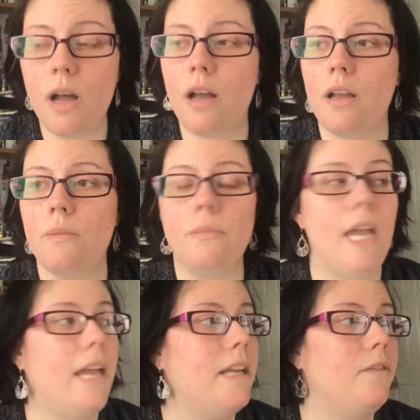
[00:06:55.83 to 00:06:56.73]

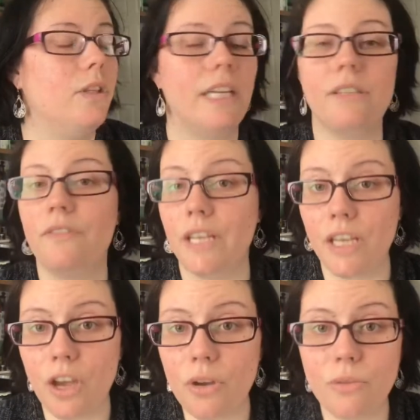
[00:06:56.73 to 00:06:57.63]
And if you like the
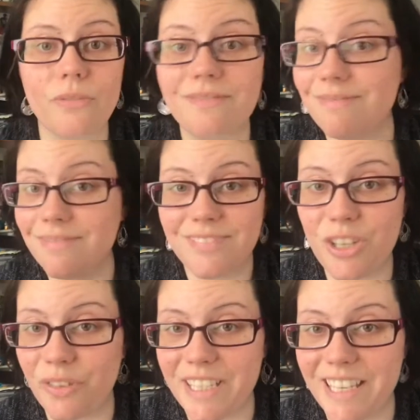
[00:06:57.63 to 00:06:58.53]
video,
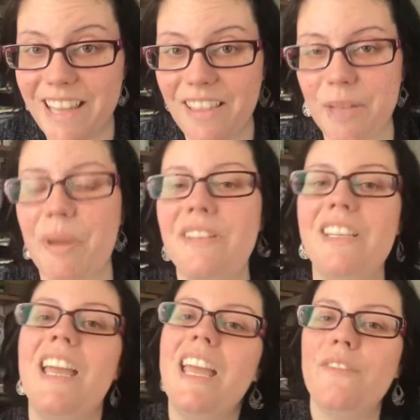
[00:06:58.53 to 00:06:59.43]
don't forget to hit that like button.